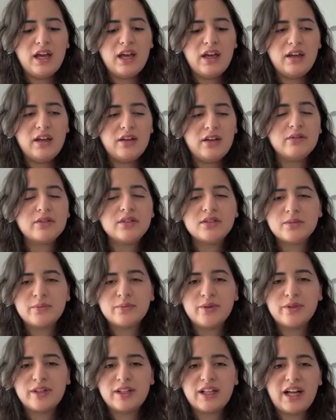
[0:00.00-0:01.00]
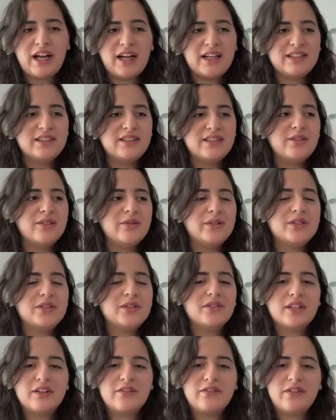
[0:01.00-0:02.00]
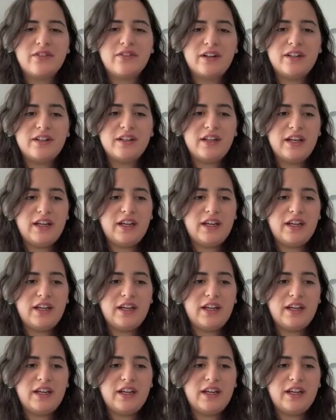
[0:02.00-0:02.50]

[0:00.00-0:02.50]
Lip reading: It was a small class, so it was really fun,